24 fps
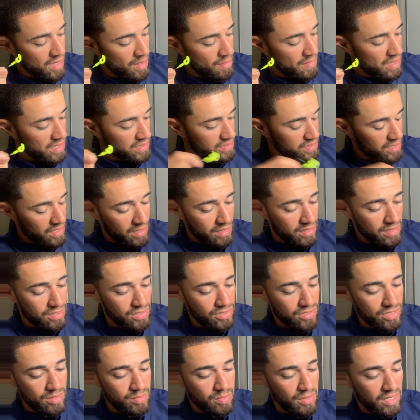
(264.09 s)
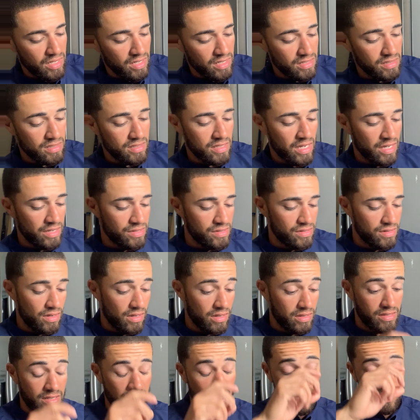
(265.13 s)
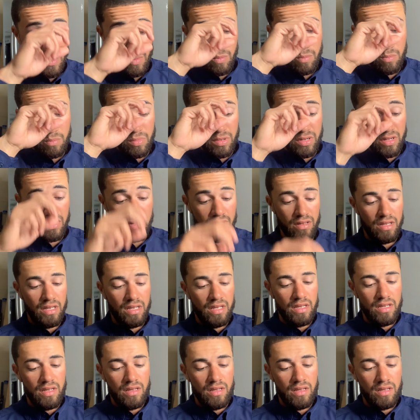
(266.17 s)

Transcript: I'm not saying this just because I use it all the time, but